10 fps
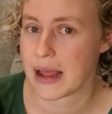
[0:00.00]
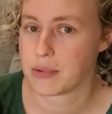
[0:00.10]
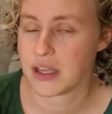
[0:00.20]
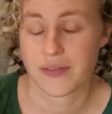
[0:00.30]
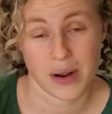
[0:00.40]
I
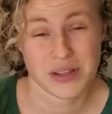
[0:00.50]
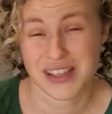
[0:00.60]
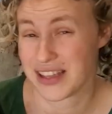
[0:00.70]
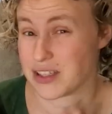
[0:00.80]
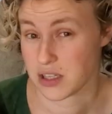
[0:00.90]
believe, and I would
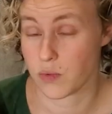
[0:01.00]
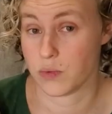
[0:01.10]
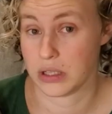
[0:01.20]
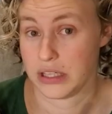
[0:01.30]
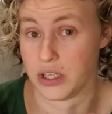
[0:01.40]
say that's a
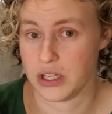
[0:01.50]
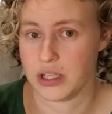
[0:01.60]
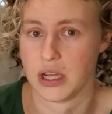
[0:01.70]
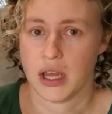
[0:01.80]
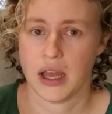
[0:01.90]
really good